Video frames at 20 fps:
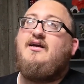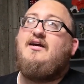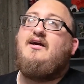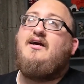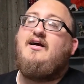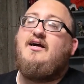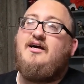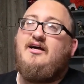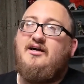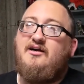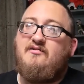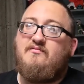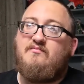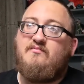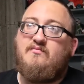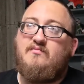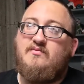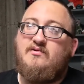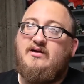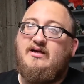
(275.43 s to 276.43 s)

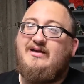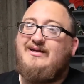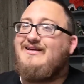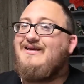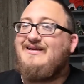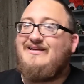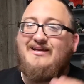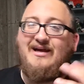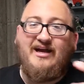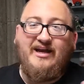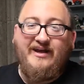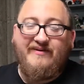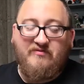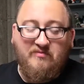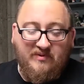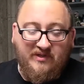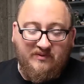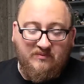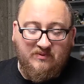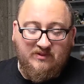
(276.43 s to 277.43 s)
and again, not
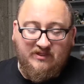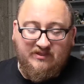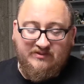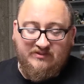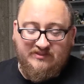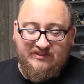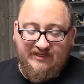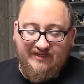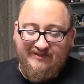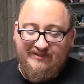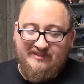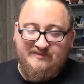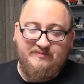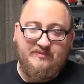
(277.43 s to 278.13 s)
everybody will understand this,